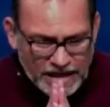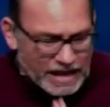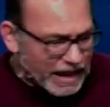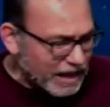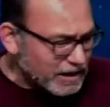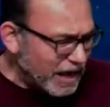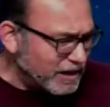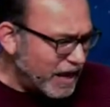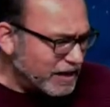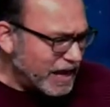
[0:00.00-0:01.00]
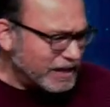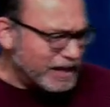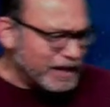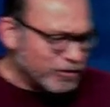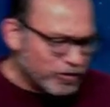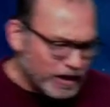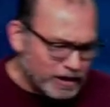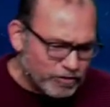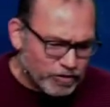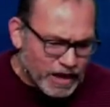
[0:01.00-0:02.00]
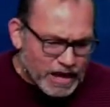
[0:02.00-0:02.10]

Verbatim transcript: And, and, and, and in, his, in, his,